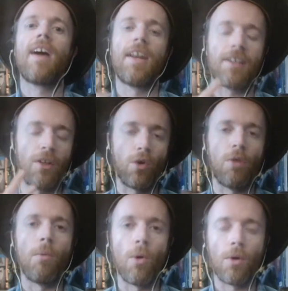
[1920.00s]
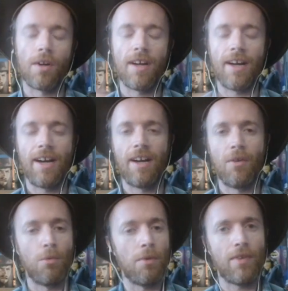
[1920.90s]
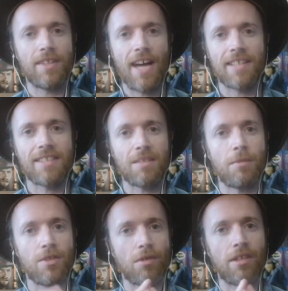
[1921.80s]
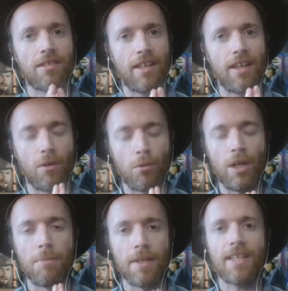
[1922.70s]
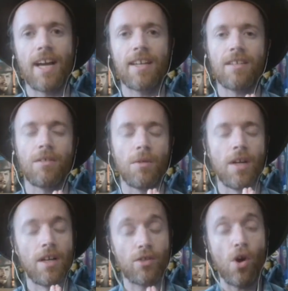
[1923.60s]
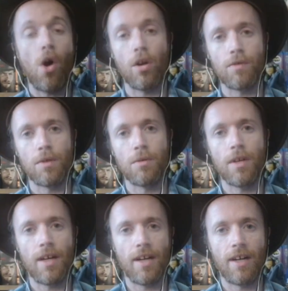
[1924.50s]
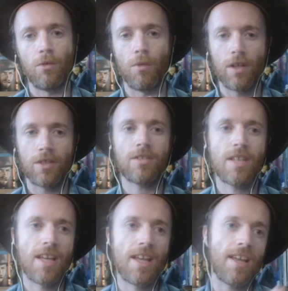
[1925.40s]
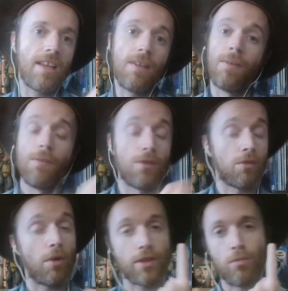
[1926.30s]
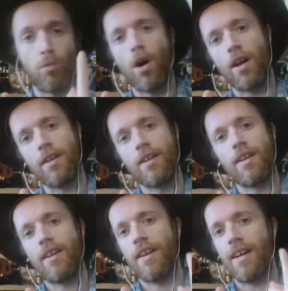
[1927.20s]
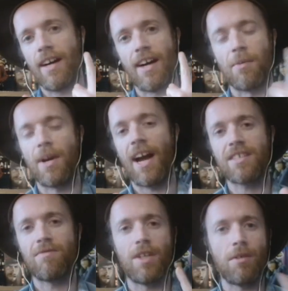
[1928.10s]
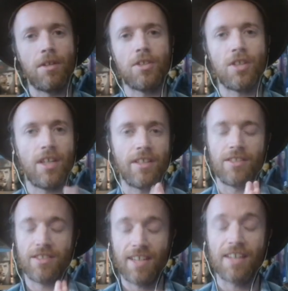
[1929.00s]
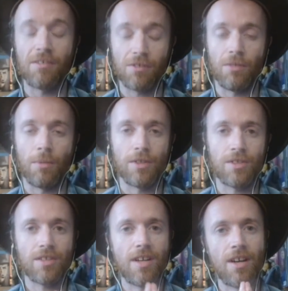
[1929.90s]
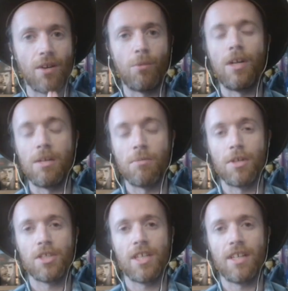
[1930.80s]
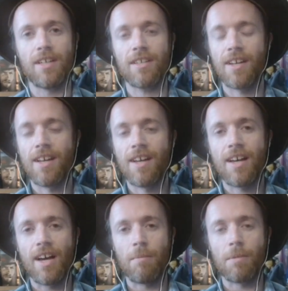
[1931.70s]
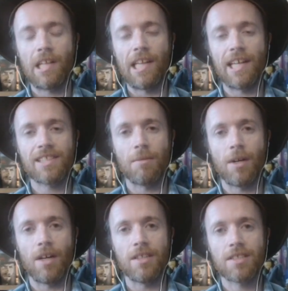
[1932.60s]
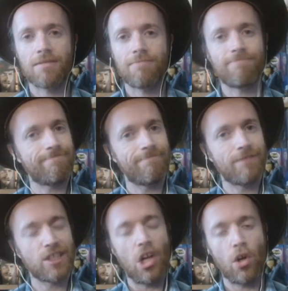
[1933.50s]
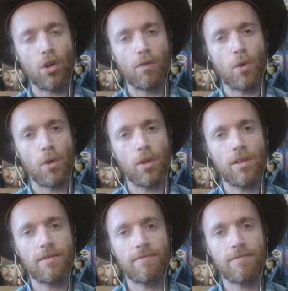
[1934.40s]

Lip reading: and it can grow more. It would be fantastic. We just want to say a really big thank you to all of you who watched. Even if you just watched one reaction video and enjoyed it, just thank you so much. Really appreciate it. But until next time, guys, slán go fóill.